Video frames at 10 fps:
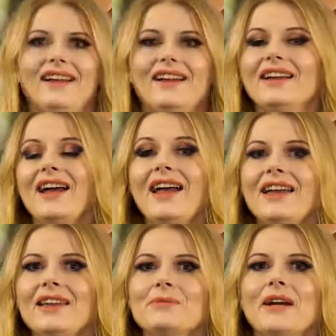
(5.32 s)

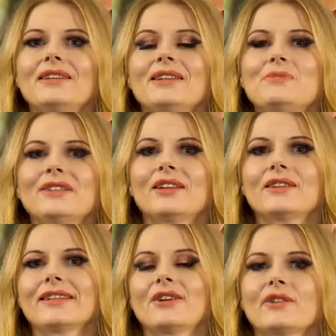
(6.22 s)
Hey, my name is
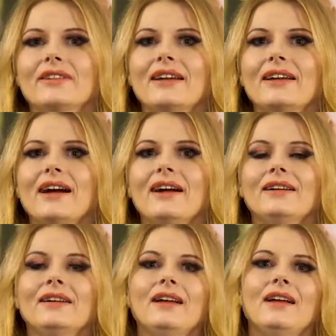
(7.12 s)
Jolanta Kornaga.